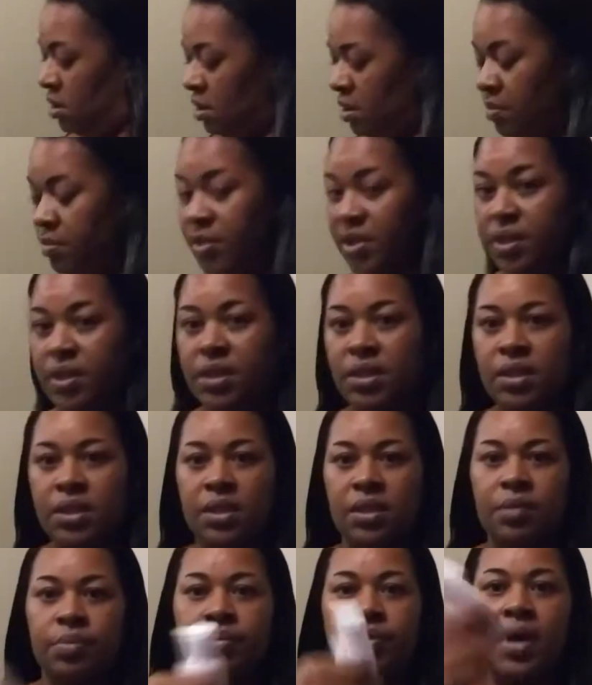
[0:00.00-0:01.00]
But this is
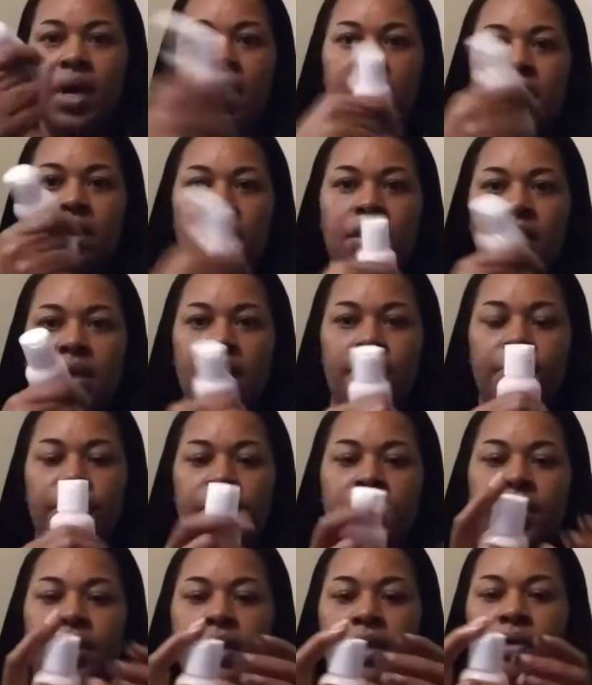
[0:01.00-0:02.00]
the product that I'm
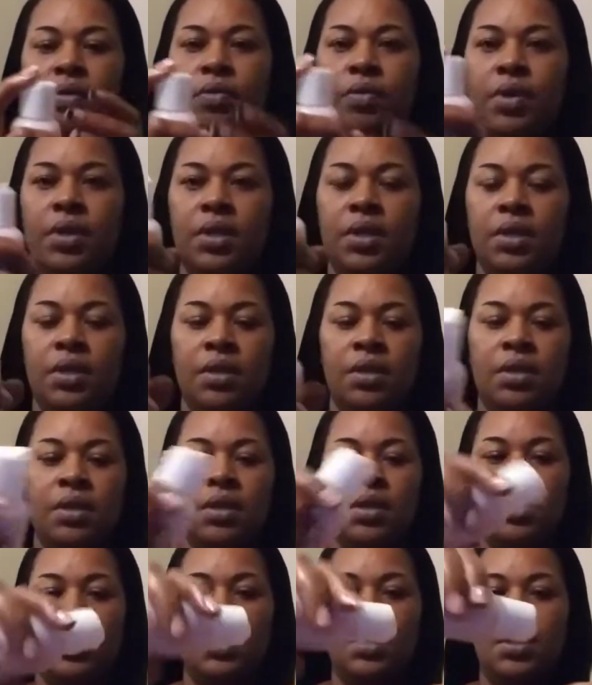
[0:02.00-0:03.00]
putting on it.
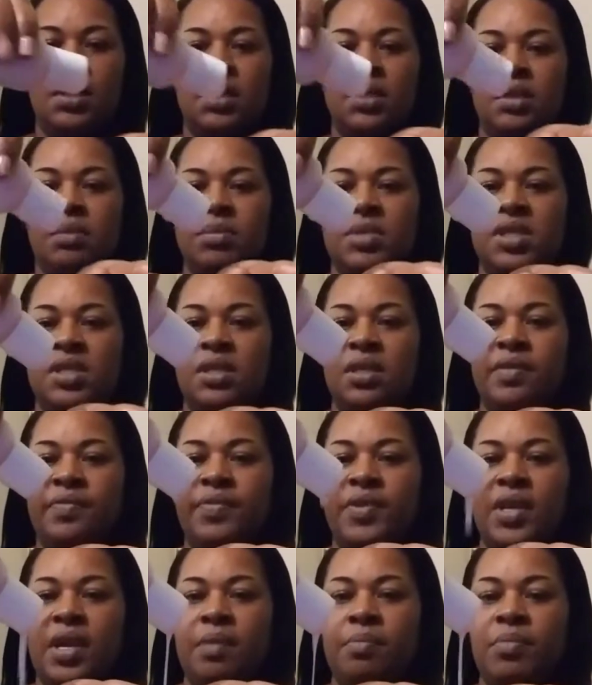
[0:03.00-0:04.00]
Some stuff
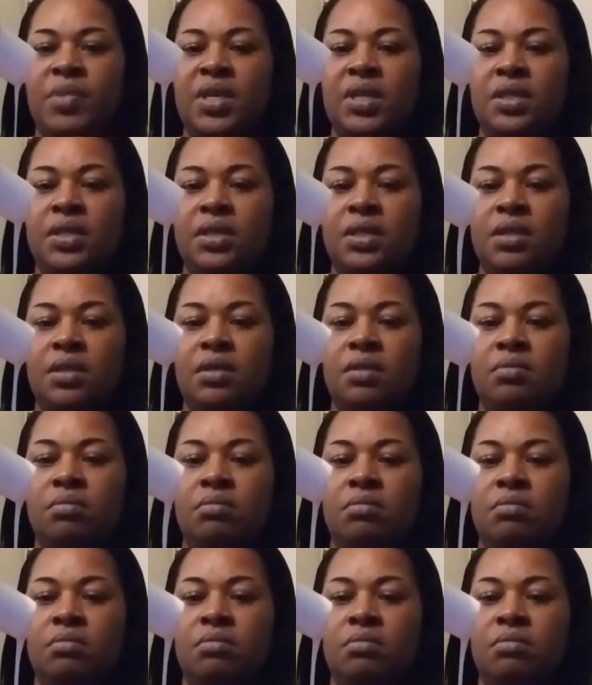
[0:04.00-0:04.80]
that I mixed up.